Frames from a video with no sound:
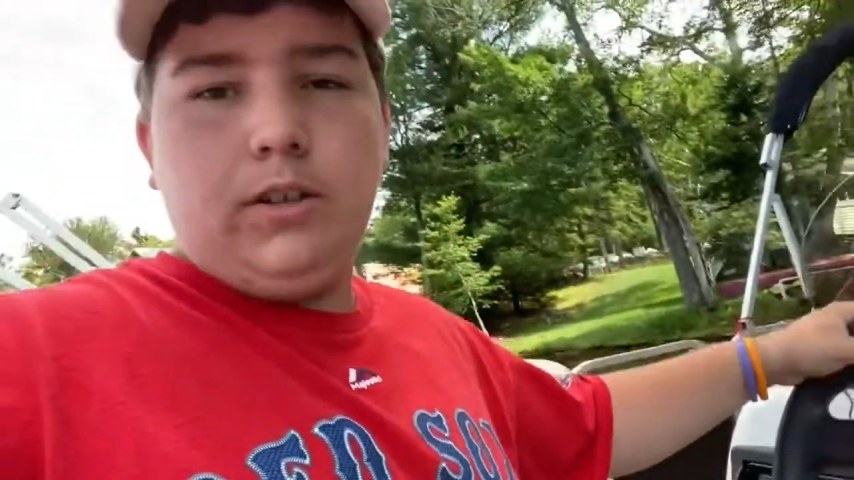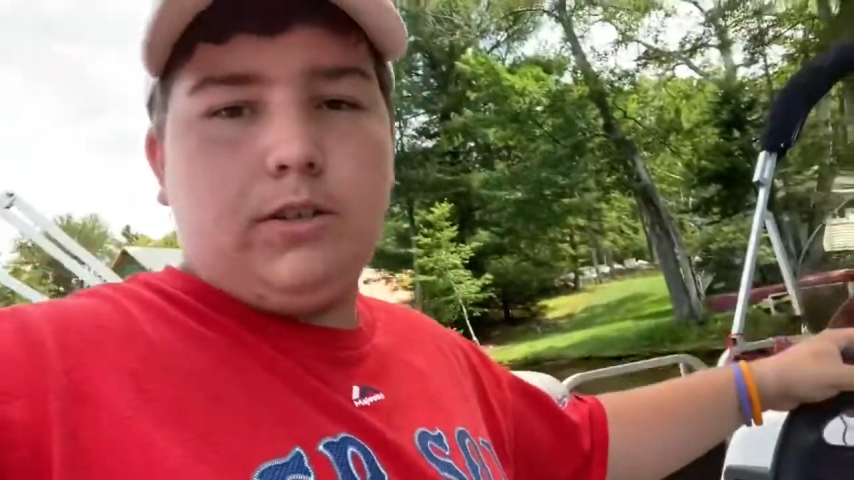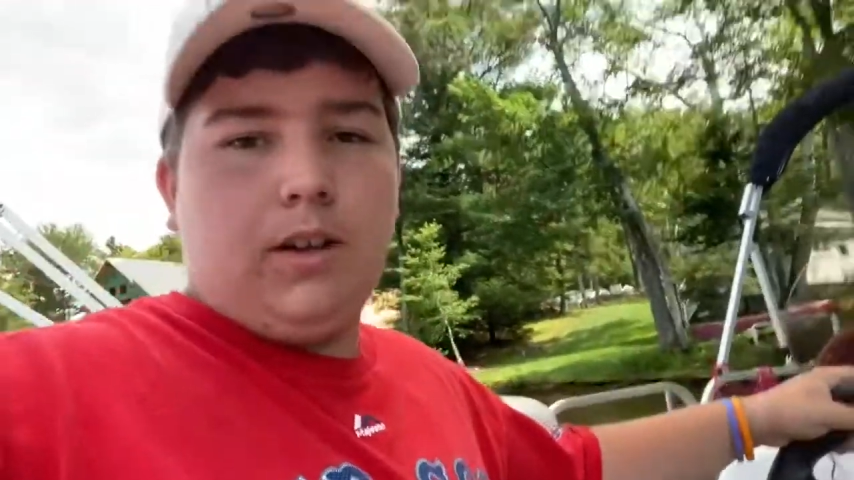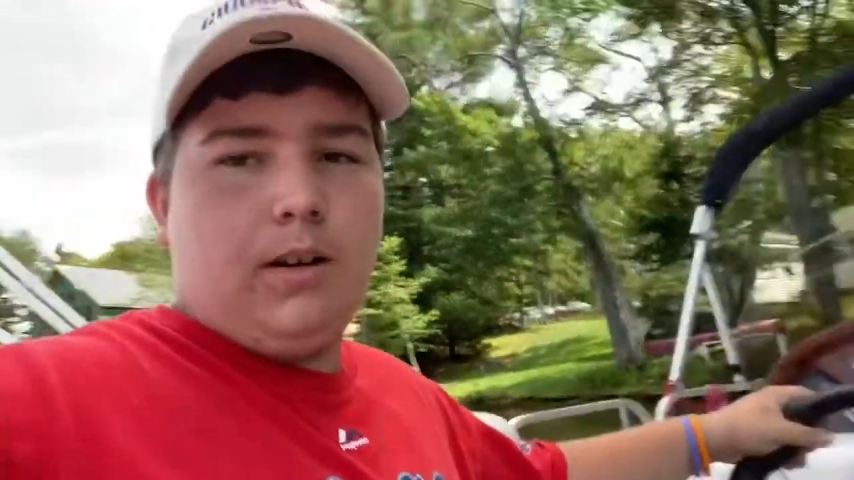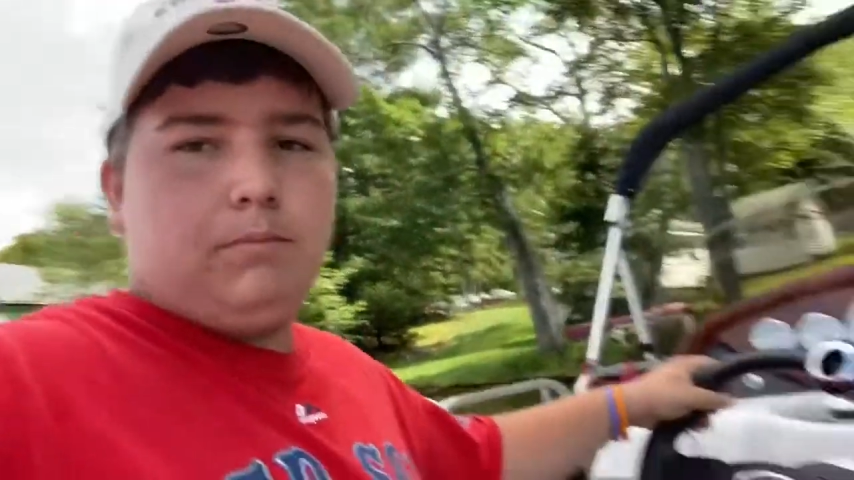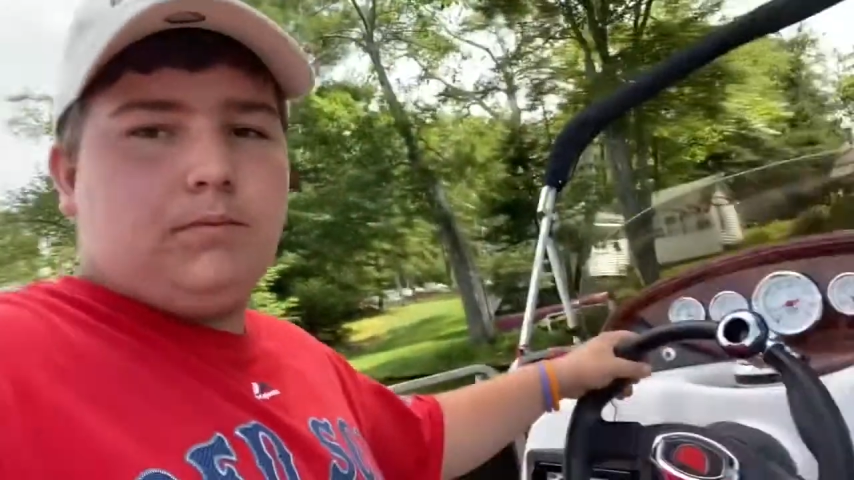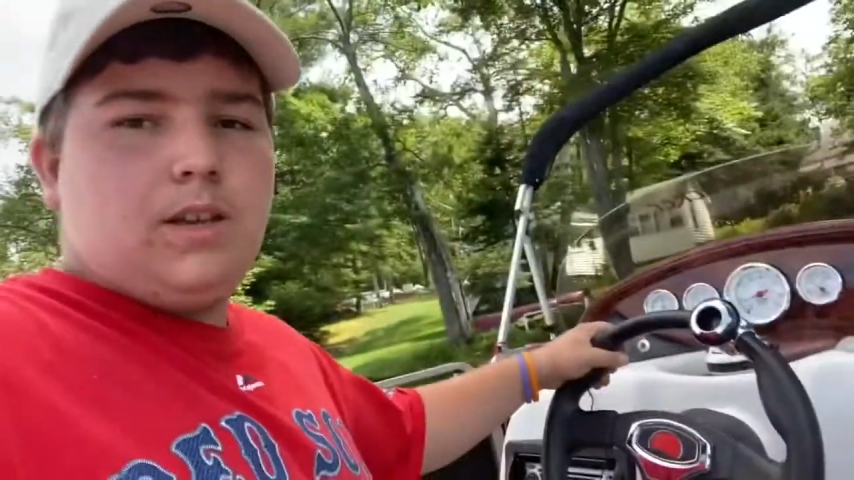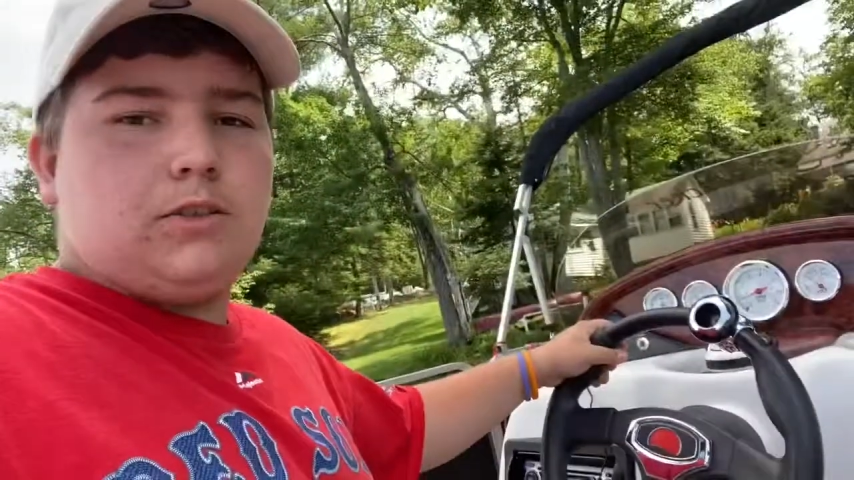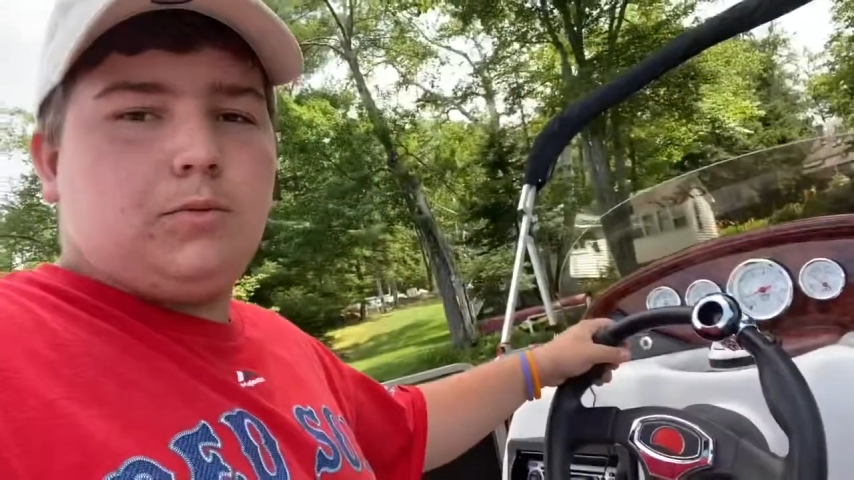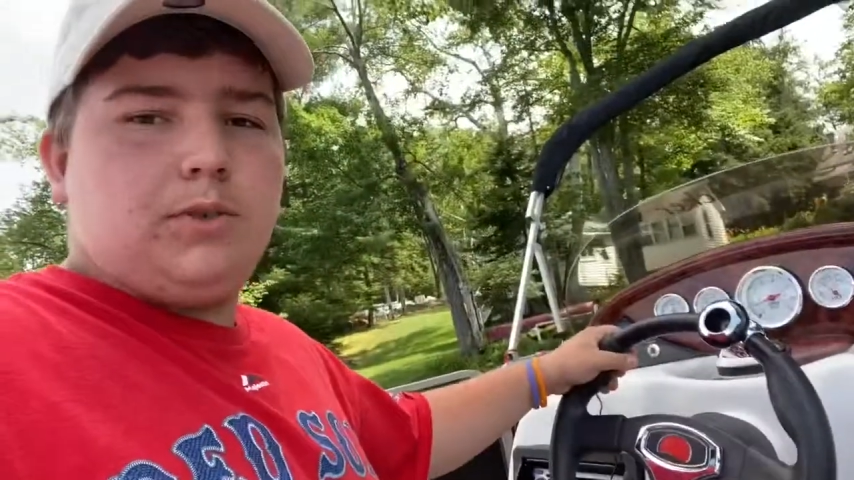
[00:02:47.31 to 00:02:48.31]
It's
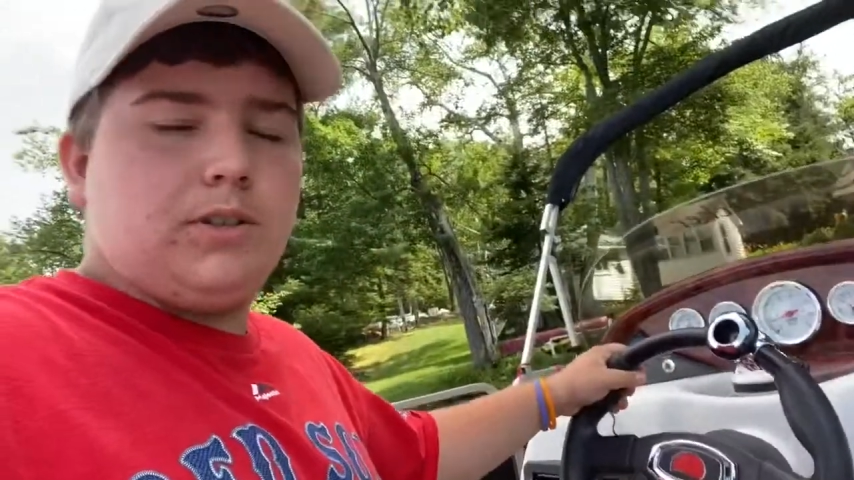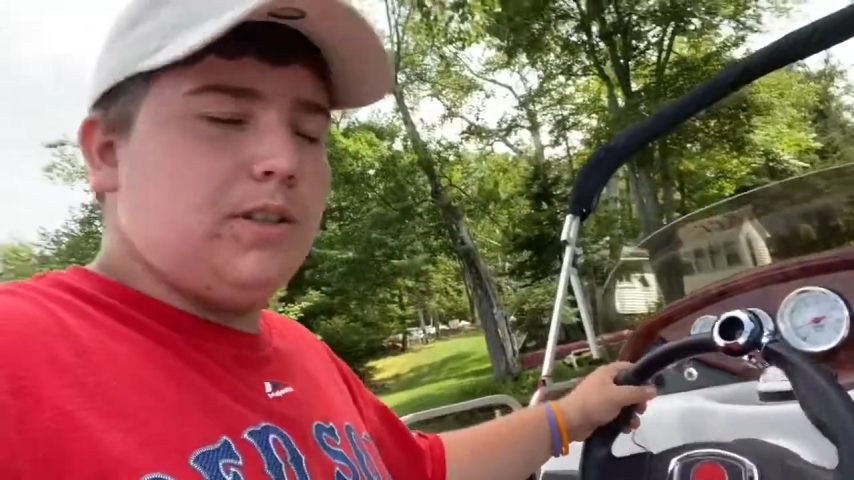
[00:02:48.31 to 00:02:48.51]
yeah, so weird.